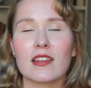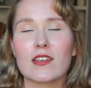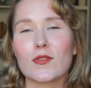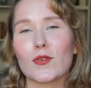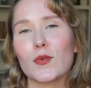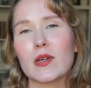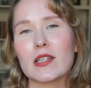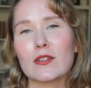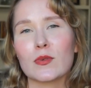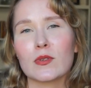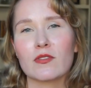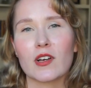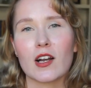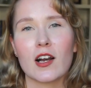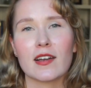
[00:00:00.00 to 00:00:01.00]
there's always a one
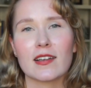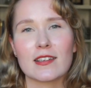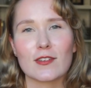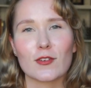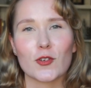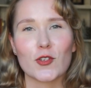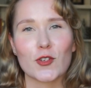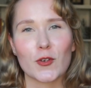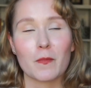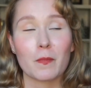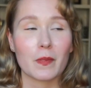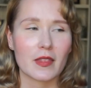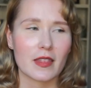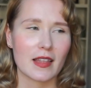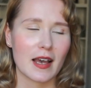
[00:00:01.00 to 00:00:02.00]
of a kind or two
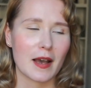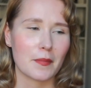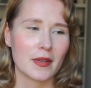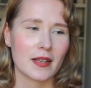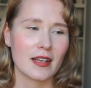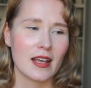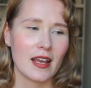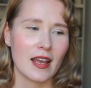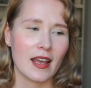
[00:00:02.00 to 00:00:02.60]
that happen.